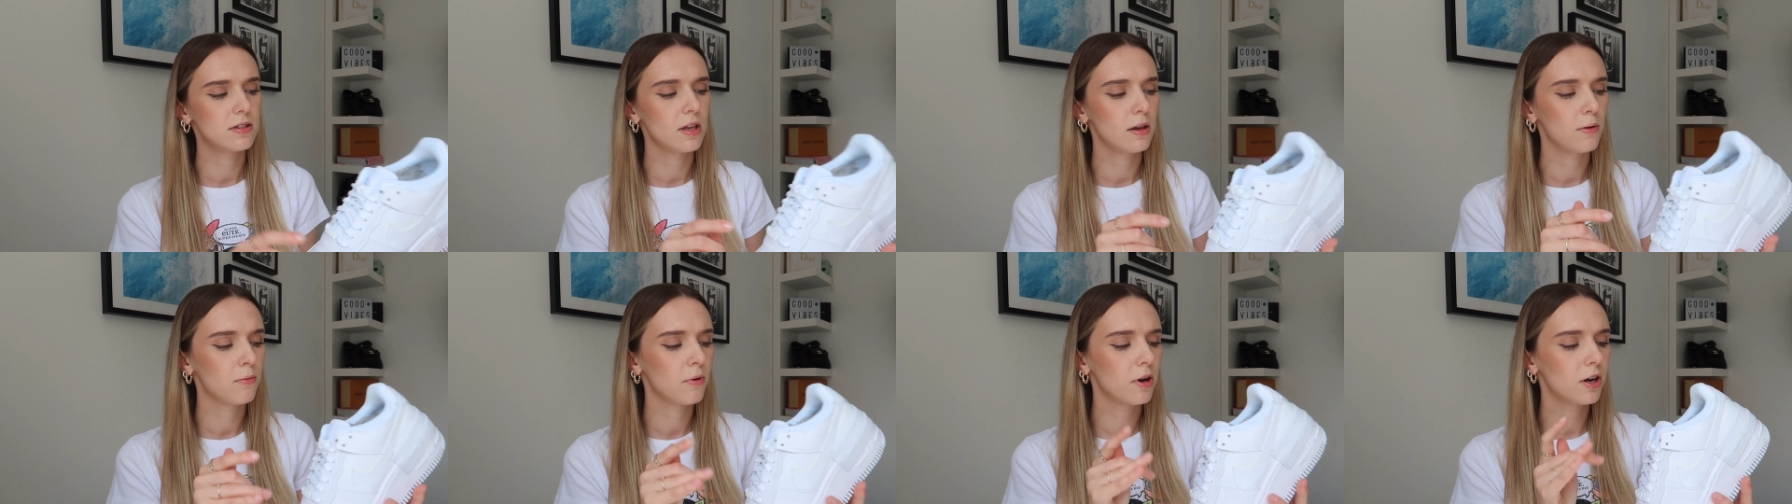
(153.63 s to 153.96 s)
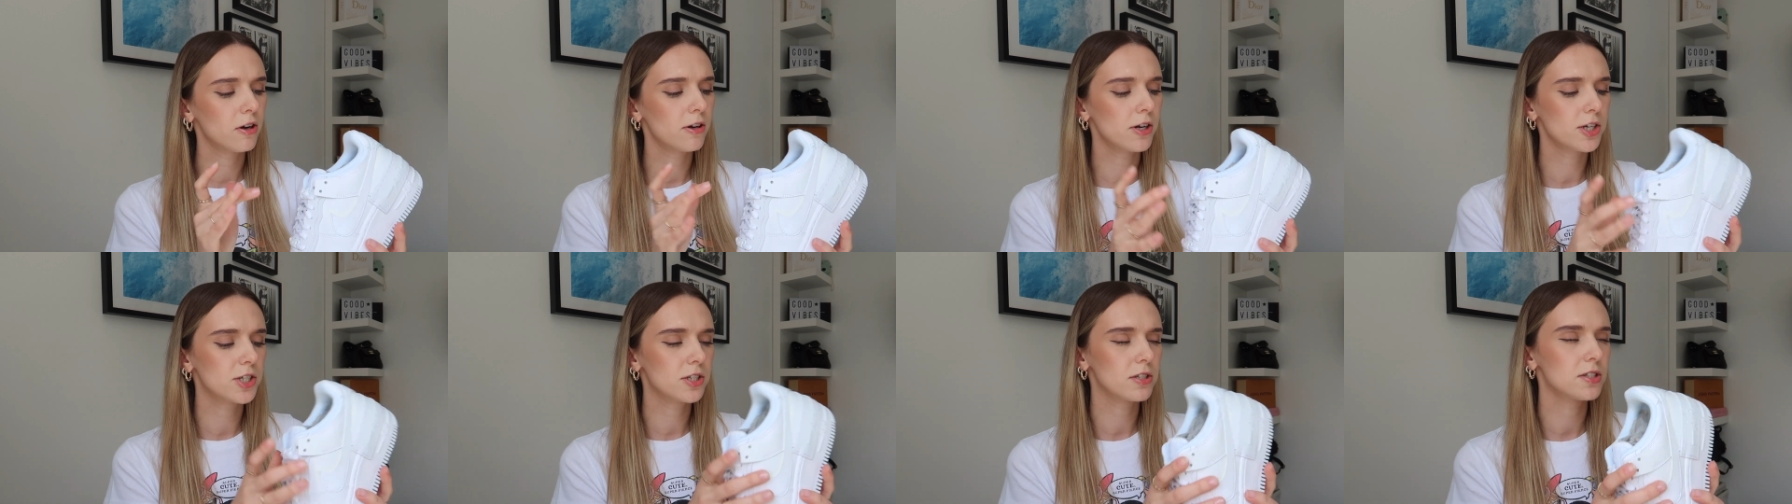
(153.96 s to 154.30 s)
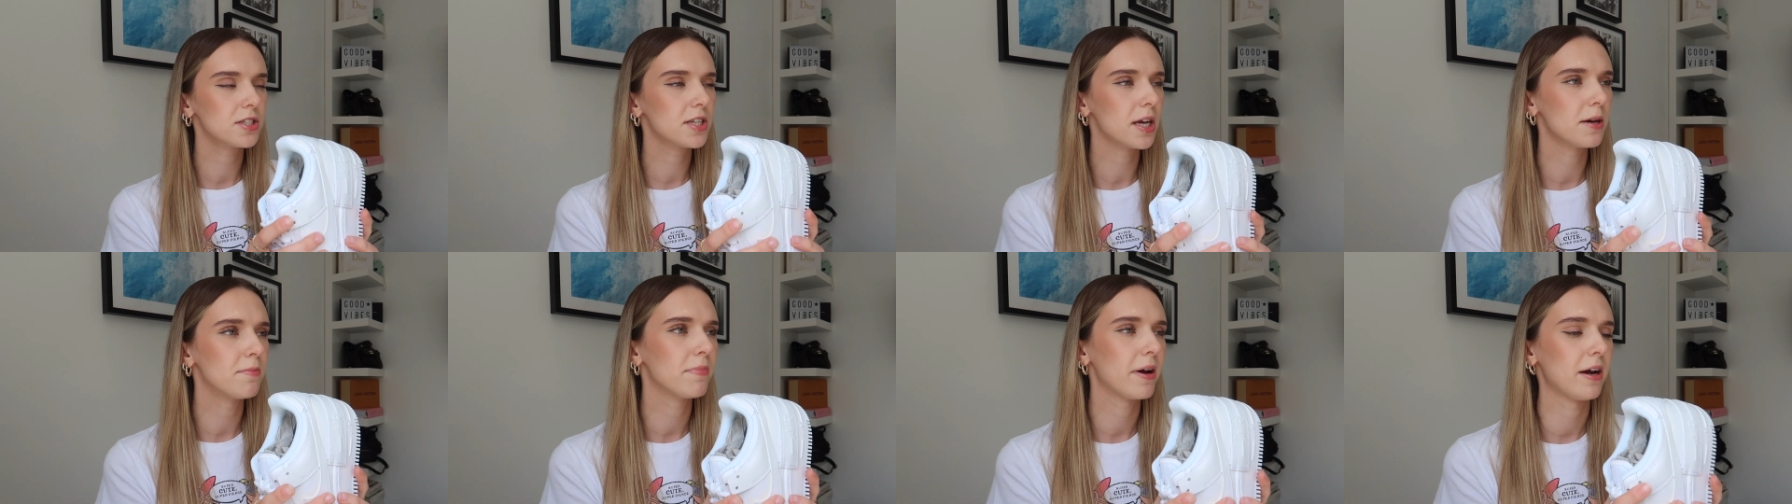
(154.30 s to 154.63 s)
They were
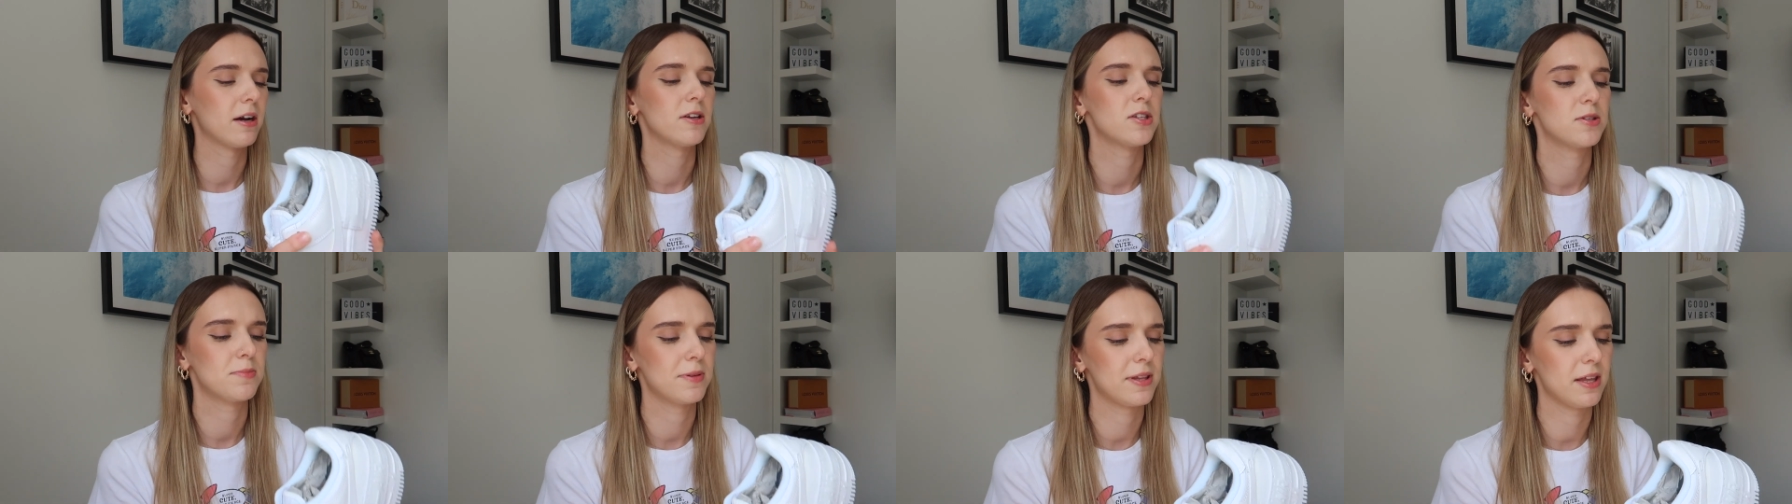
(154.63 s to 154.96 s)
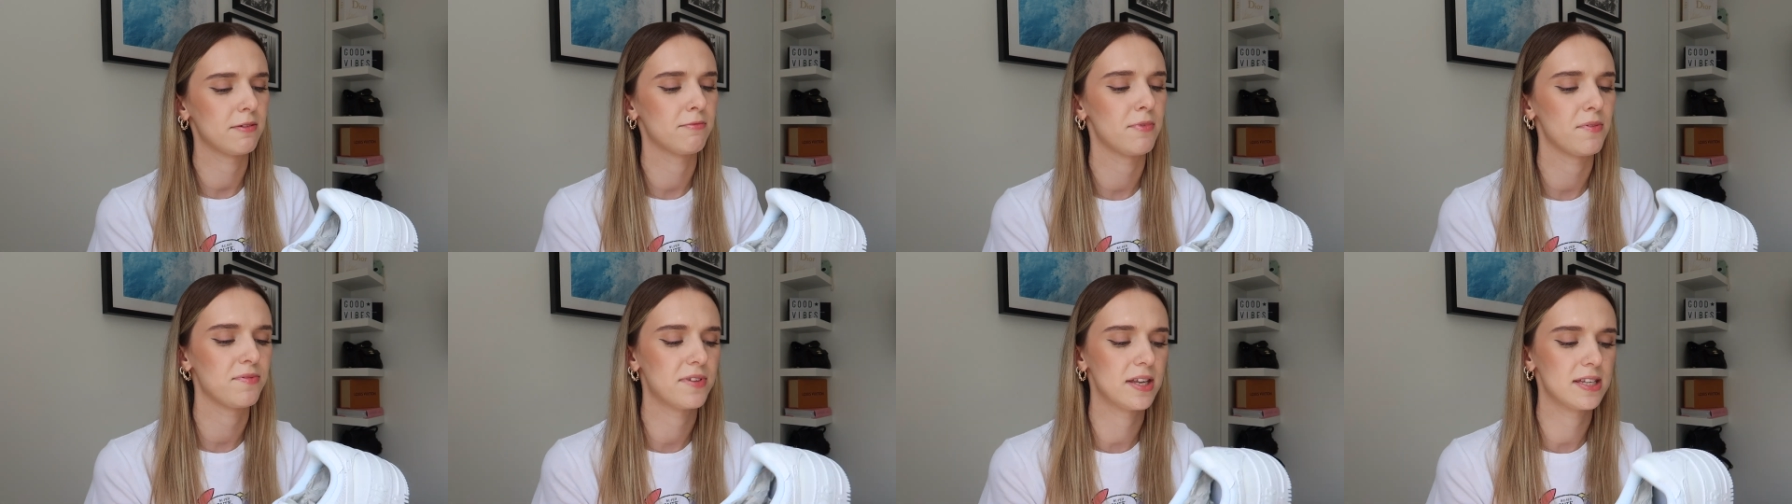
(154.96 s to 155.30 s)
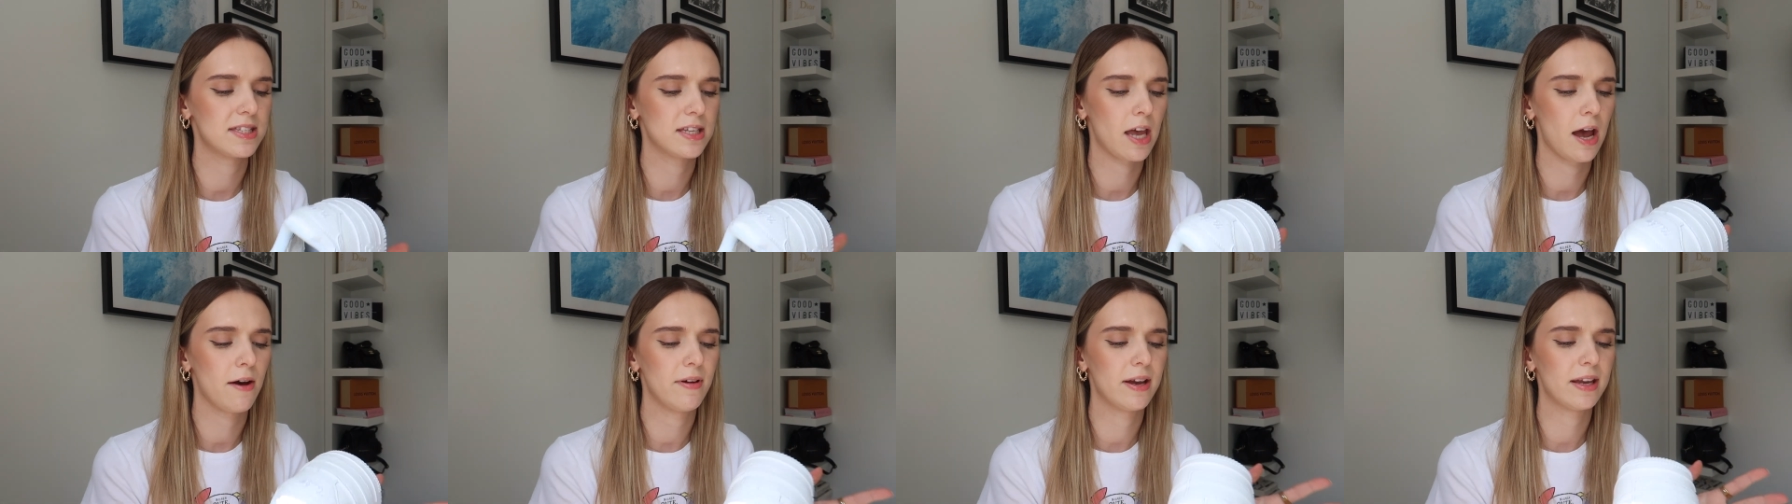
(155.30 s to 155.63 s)
£110, but then with
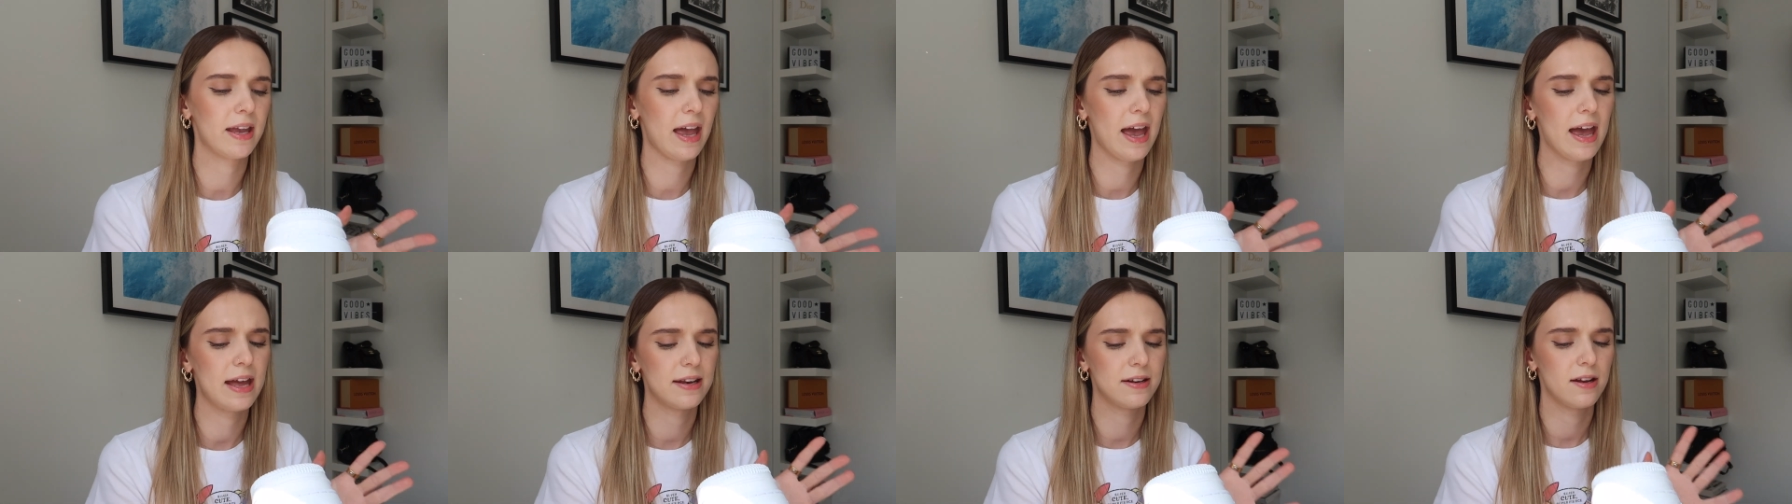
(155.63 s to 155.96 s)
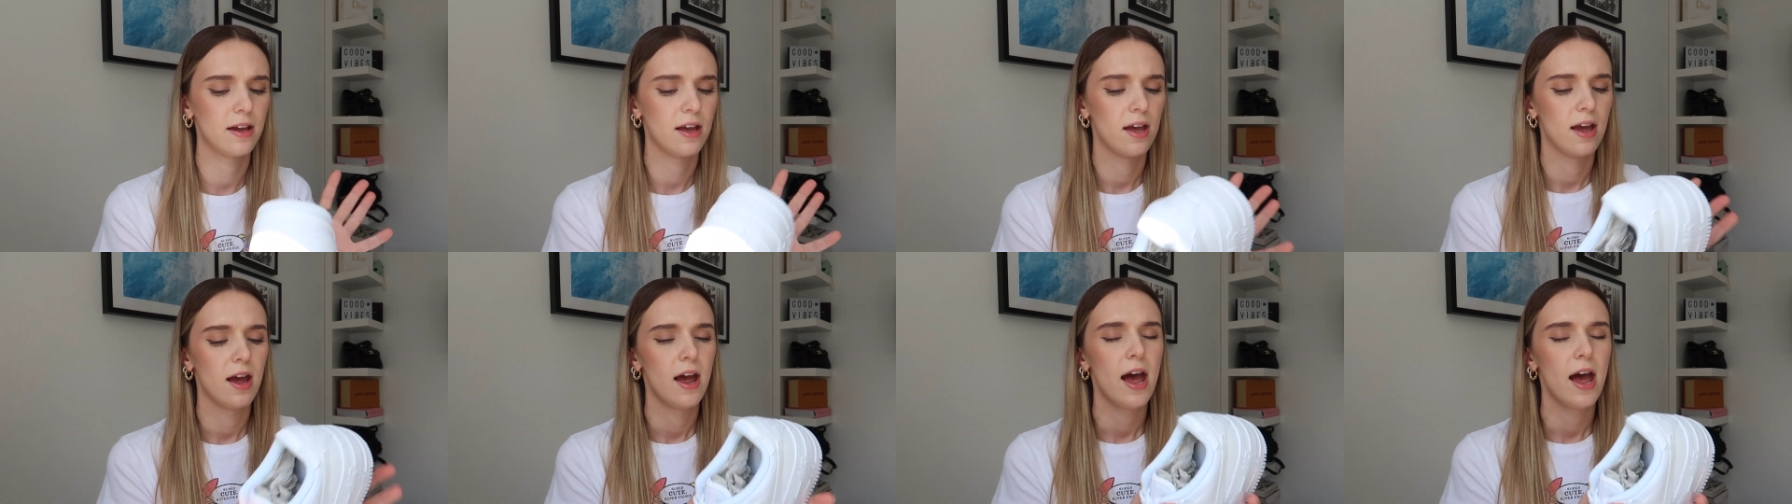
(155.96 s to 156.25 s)
discount again,